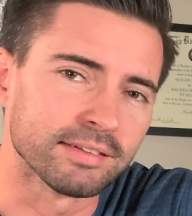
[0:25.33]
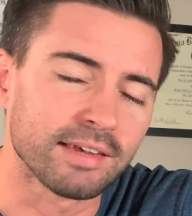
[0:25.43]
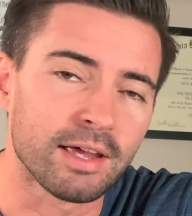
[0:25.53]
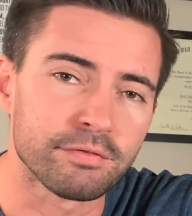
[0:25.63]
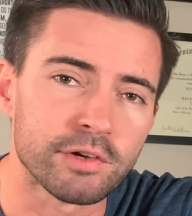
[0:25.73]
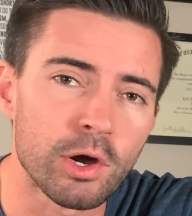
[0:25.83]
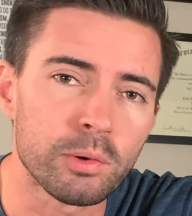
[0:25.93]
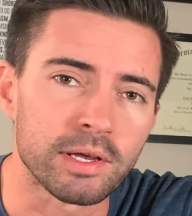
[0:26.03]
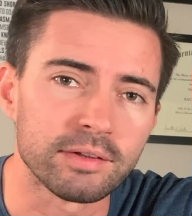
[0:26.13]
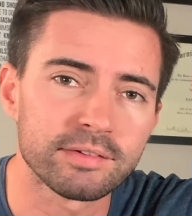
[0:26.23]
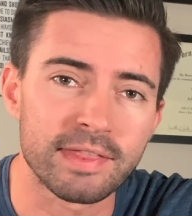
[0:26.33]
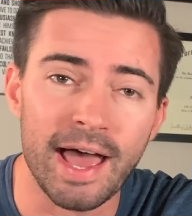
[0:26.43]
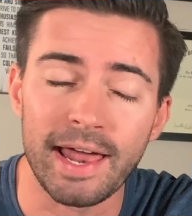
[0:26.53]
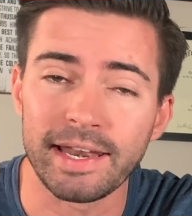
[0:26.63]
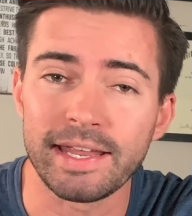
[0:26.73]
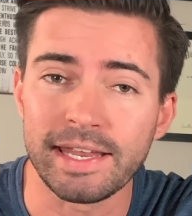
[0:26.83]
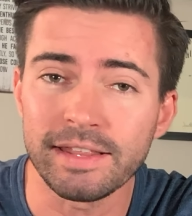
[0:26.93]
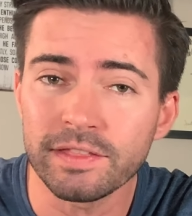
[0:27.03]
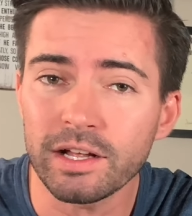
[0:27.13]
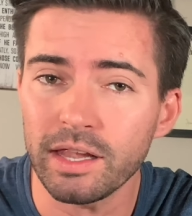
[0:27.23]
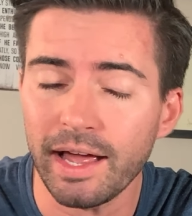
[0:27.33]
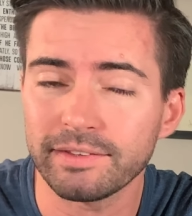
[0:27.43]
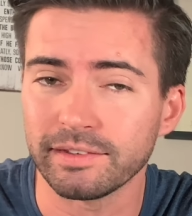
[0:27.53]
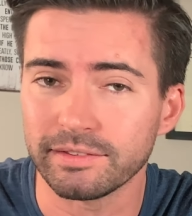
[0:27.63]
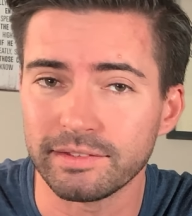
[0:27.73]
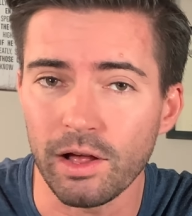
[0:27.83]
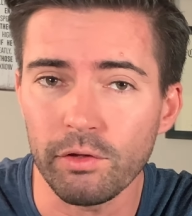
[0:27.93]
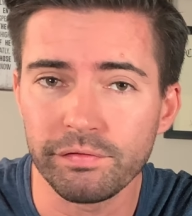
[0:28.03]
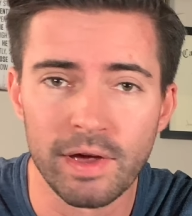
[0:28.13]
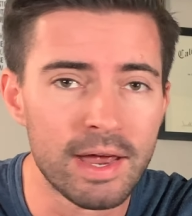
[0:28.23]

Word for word: I've noticed that in the class itself,